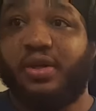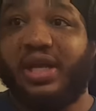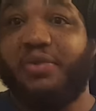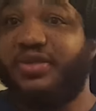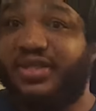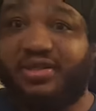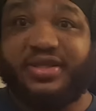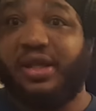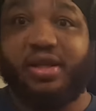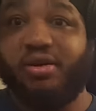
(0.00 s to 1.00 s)
I was
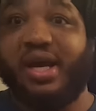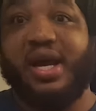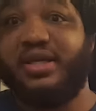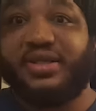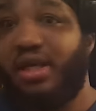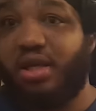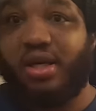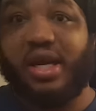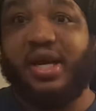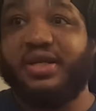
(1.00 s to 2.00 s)
telling you guys, telling you
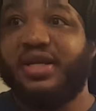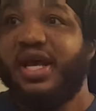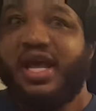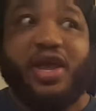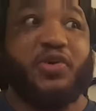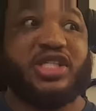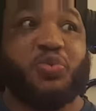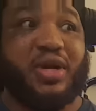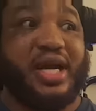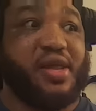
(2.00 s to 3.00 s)
guys. There was just
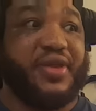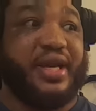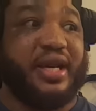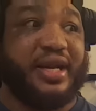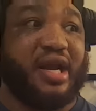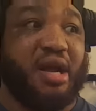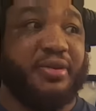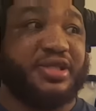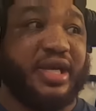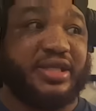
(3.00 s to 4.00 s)
one guy out there in the, in the
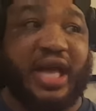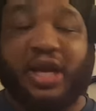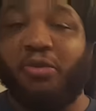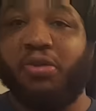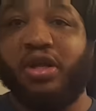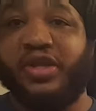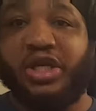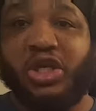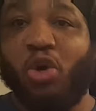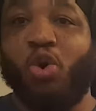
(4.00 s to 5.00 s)
comment section. I don't believe the
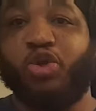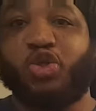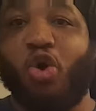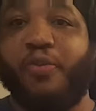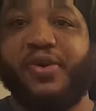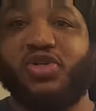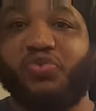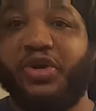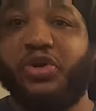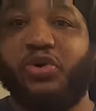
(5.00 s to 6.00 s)
Neo or the Scorpio is
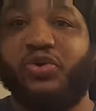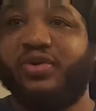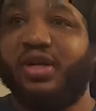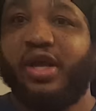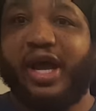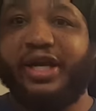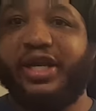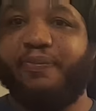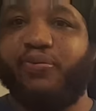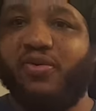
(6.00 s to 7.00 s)
real. I
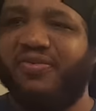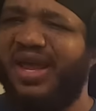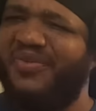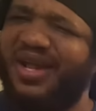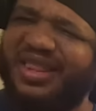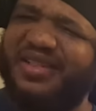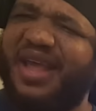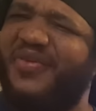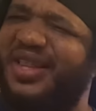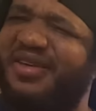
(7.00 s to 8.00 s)
need proof. Like what? The,
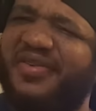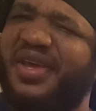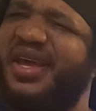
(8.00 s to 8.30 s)
like what the?